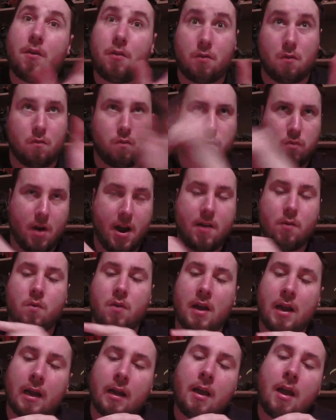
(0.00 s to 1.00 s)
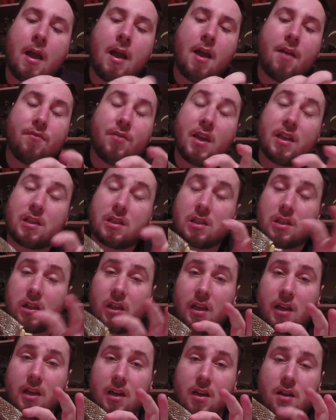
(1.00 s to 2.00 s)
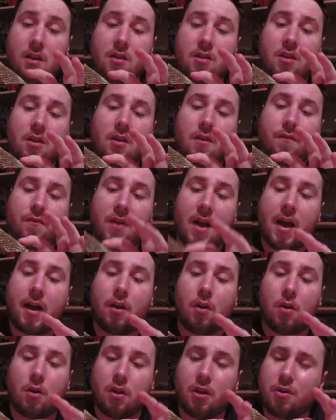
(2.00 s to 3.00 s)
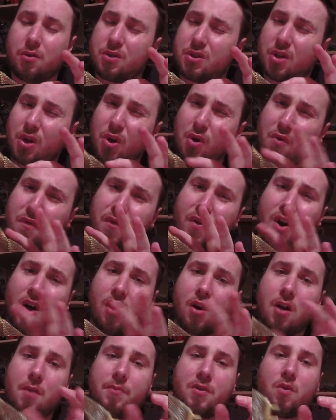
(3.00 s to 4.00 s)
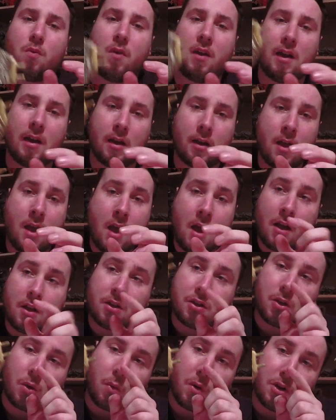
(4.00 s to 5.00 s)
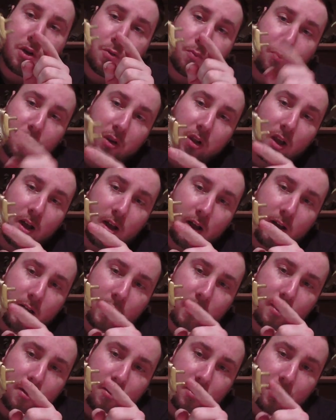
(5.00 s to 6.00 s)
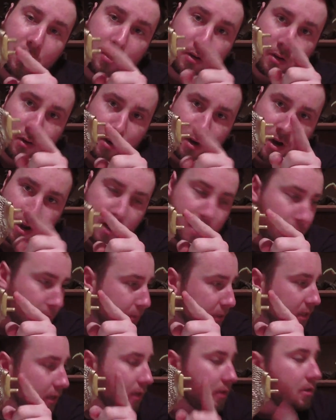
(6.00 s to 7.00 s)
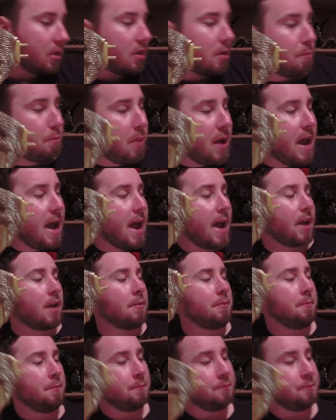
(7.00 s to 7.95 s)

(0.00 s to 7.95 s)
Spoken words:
The right wing, they slid the vinyl a little too far up the wing, so when you plug the nubs into the back,